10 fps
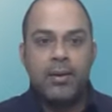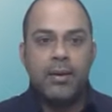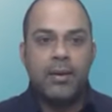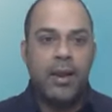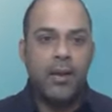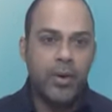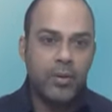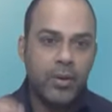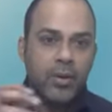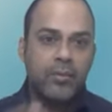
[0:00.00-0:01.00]
and we're
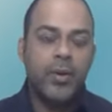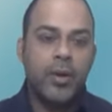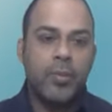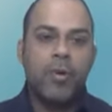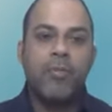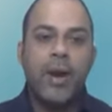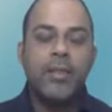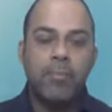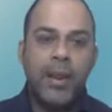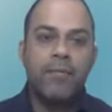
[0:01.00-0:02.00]
going to provide
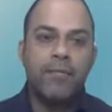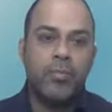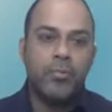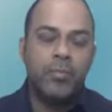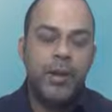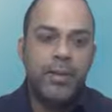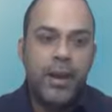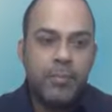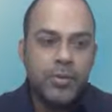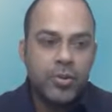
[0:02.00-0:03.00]
the platform to make that happen.